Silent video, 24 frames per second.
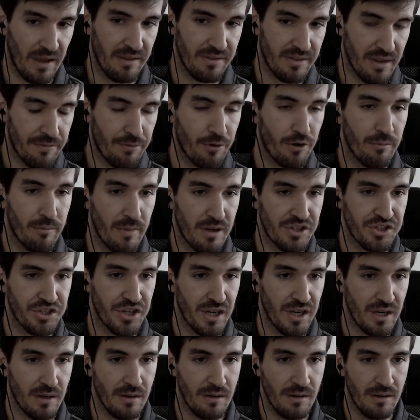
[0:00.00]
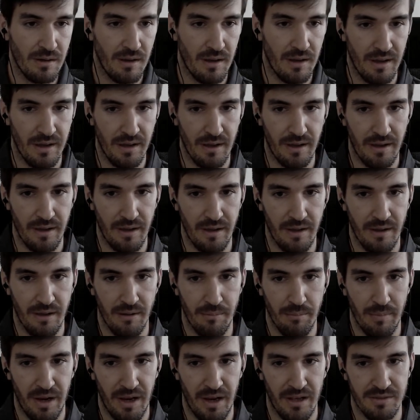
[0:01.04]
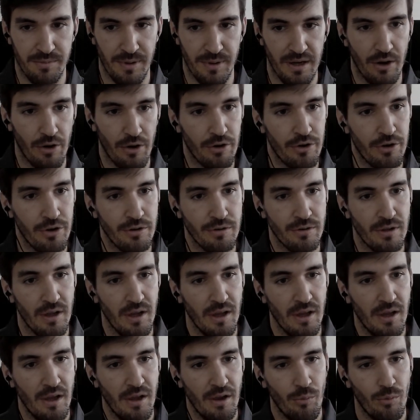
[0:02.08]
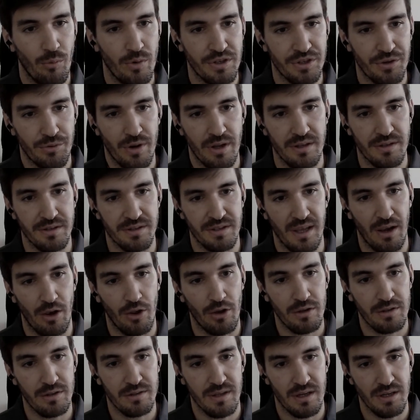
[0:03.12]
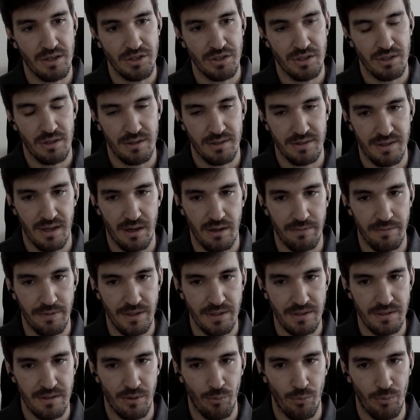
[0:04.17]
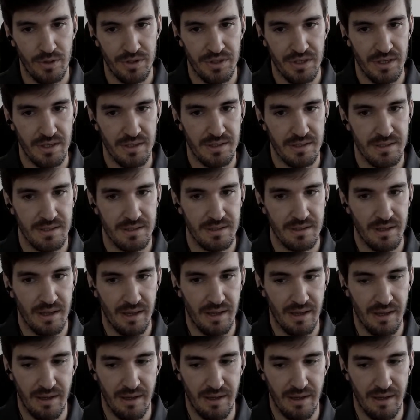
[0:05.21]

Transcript: different machine managed by LORIOT, which runs a Logstash service, which is